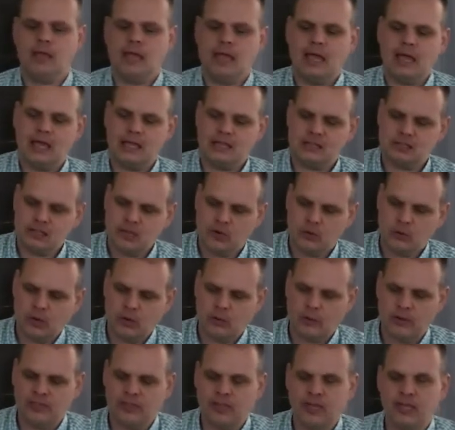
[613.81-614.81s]
And so when
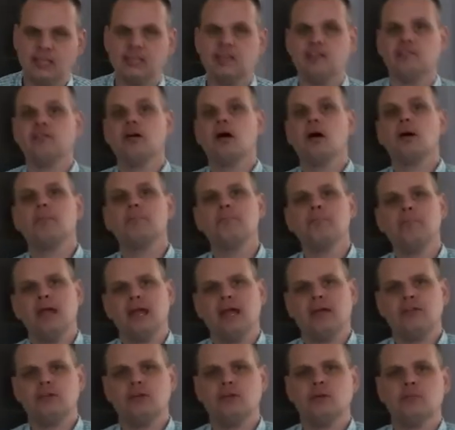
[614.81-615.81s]
we think of
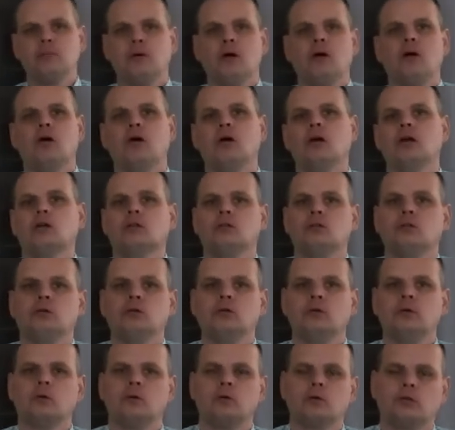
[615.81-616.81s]
Matthew, Mark,
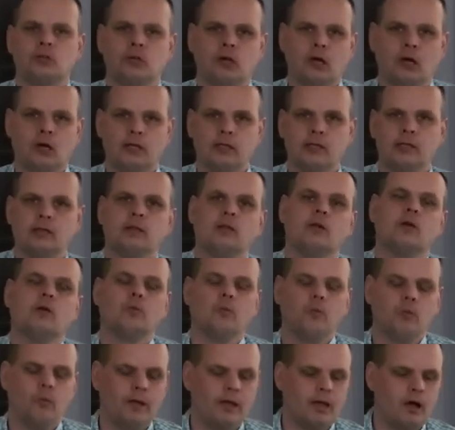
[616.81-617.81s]
Luke, John,
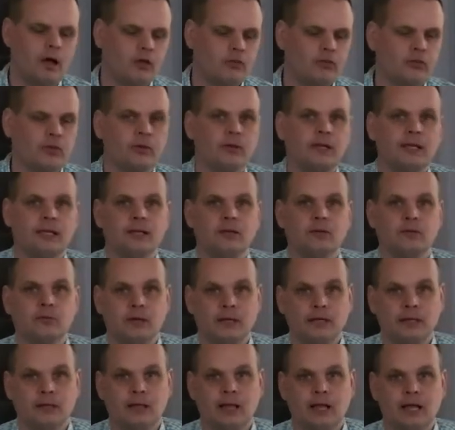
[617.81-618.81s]
we also need to
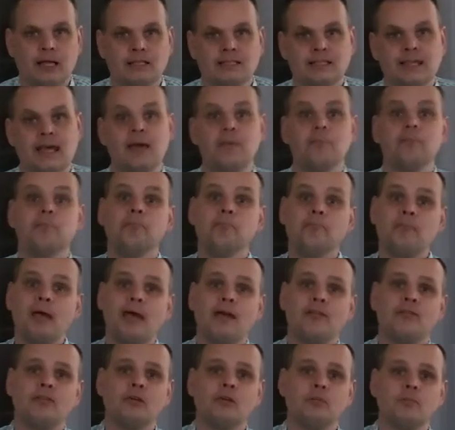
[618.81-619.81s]
realize that
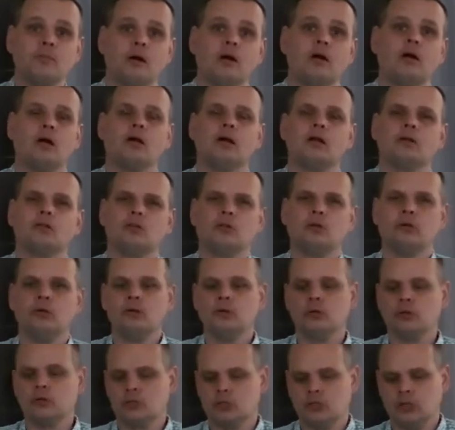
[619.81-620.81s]
Matthew, Mark,
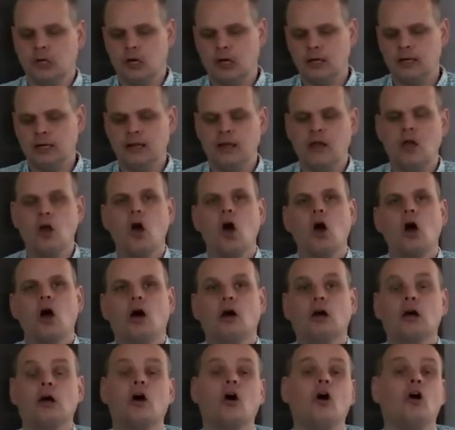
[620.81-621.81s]
Luke, John
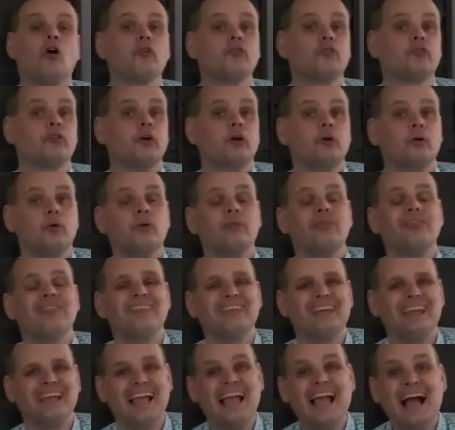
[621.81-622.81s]
are also
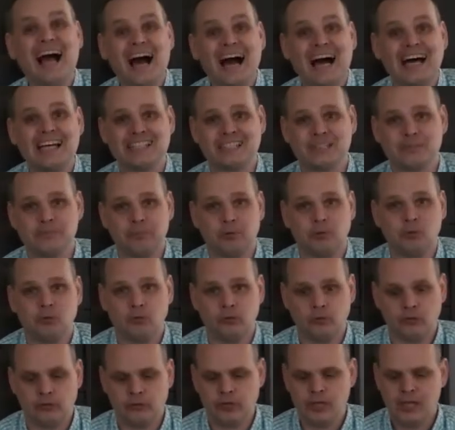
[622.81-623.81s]
the
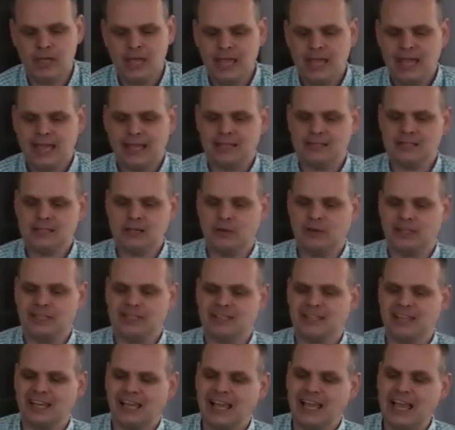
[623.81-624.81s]
Gospels. And so it's
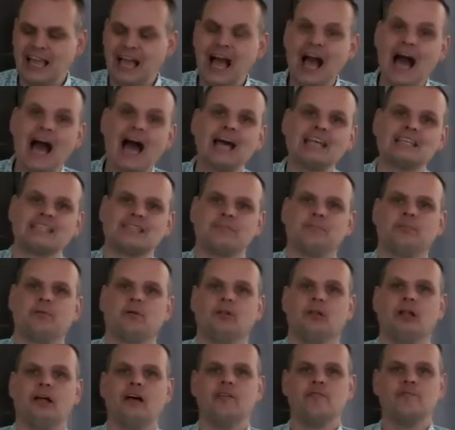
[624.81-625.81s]
the
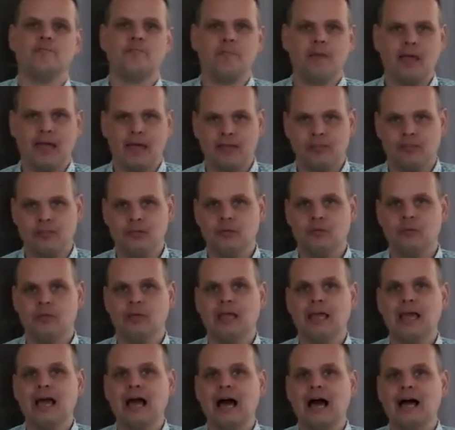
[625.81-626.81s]
Gospel of Matthew, the
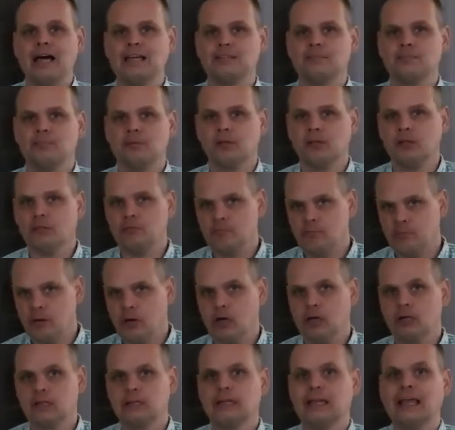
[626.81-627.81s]
Gospel of
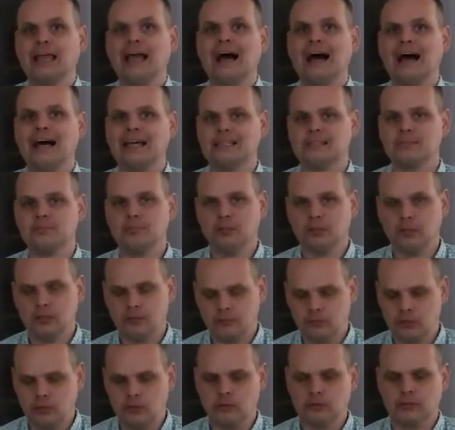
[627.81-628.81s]
Mark, the Gospel of
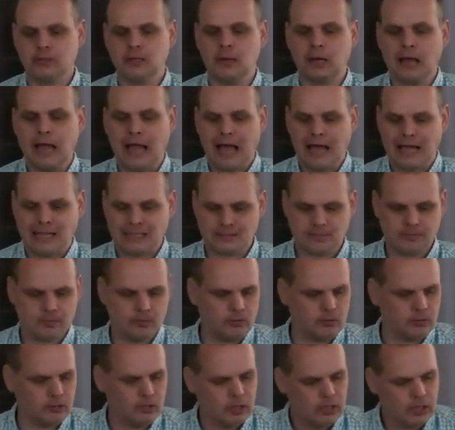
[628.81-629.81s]
Luke, the
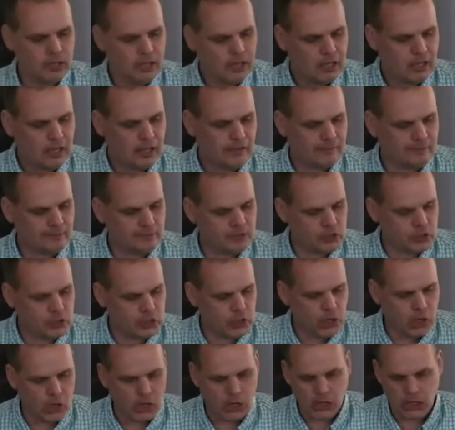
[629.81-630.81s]
Gospel of
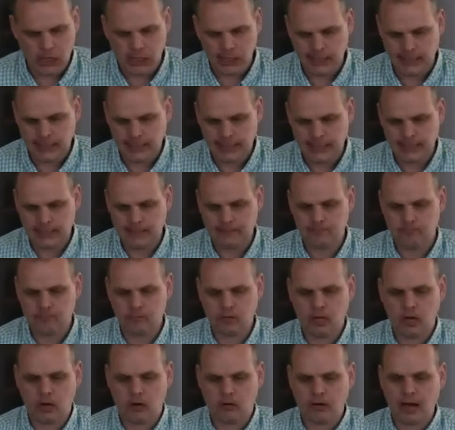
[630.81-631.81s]
John.
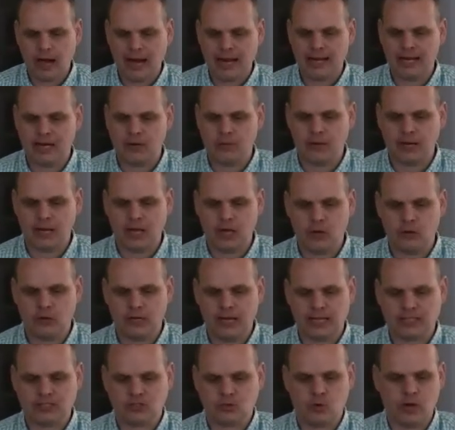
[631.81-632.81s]
All right, here we go.
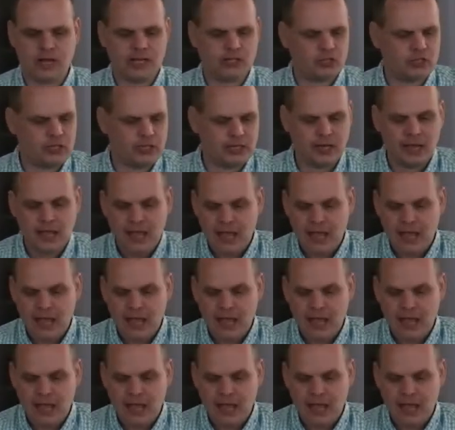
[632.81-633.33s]
Next question.